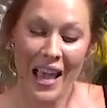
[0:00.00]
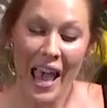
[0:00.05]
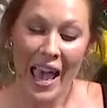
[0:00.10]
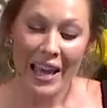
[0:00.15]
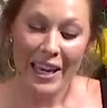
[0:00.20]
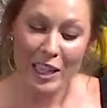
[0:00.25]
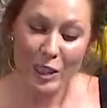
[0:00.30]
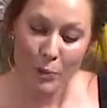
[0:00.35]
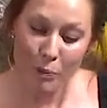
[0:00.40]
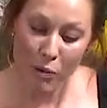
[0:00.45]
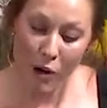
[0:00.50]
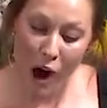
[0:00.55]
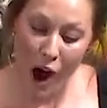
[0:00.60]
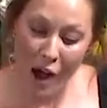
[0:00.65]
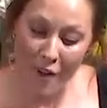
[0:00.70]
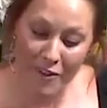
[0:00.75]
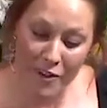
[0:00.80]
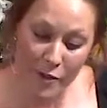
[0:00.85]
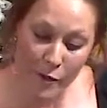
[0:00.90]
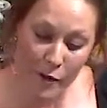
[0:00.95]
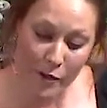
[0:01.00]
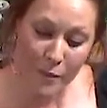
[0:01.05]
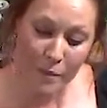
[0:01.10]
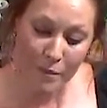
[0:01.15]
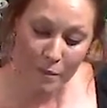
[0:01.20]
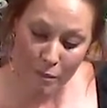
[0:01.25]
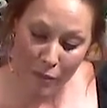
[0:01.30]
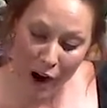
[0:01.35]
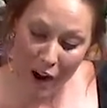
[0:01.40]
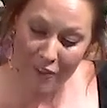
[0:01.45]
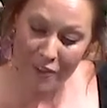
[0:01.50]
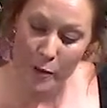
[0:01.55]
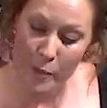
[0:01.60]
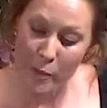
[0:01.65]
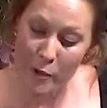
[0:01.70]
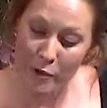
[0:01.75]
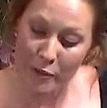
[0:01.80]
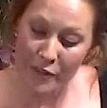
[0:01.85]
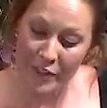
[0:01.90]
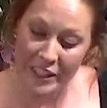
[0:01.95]
and is profitable,
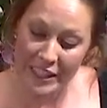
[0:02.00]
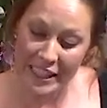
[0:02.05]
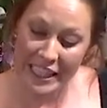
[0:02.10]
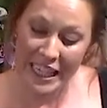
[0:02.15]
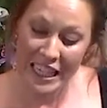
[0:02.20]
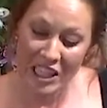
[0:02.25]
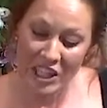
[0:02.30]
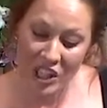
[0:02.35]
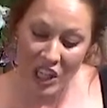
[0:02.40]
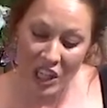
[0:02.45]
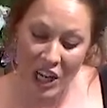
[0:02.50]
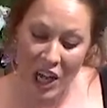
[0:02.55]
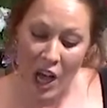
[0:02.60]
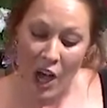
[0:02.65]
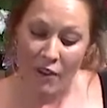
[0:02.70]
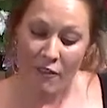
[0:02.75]
profitable for teaching,